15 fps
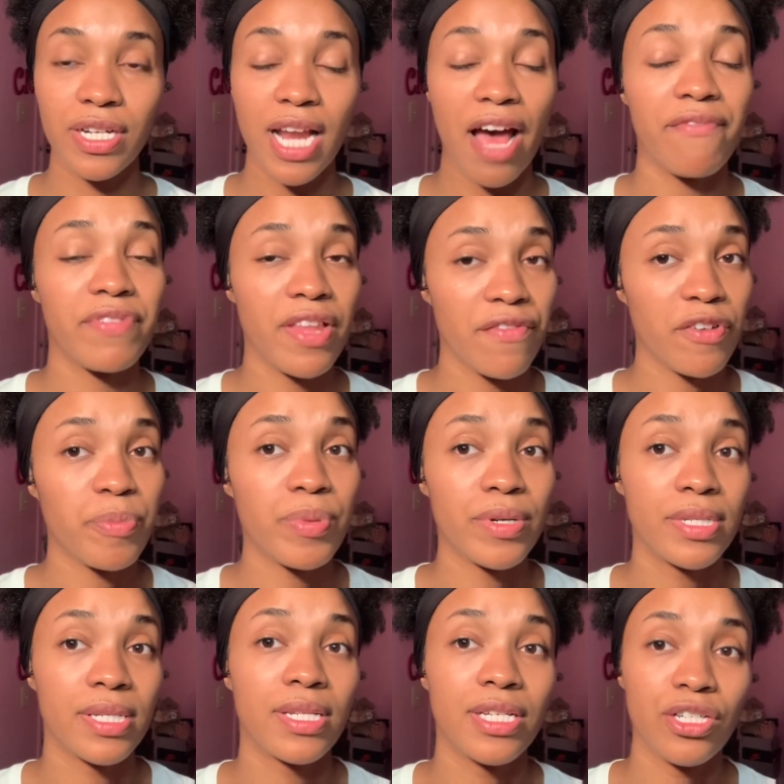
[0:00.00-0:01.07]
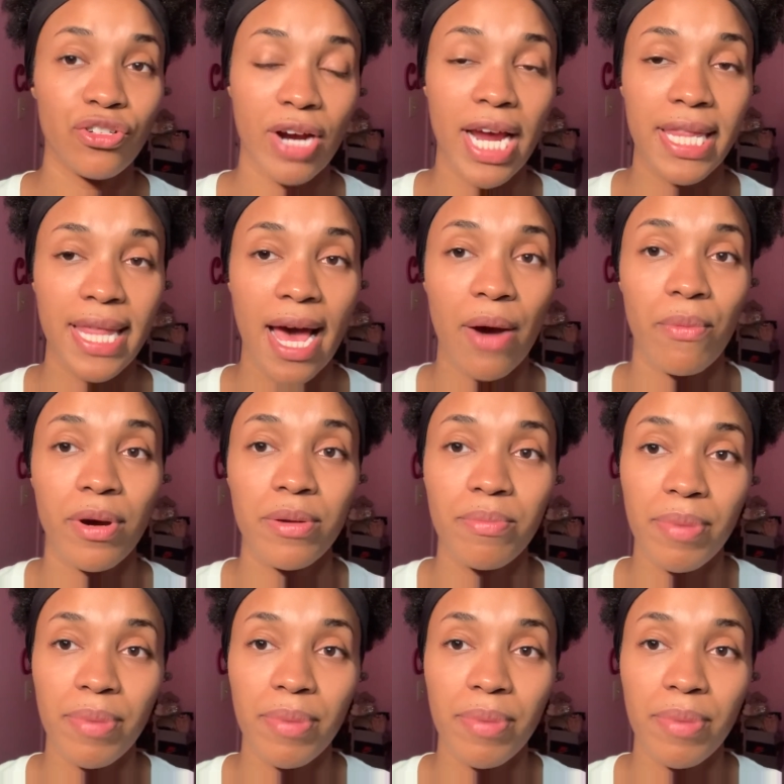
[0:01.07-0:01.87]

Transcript: I've never personally tried that one,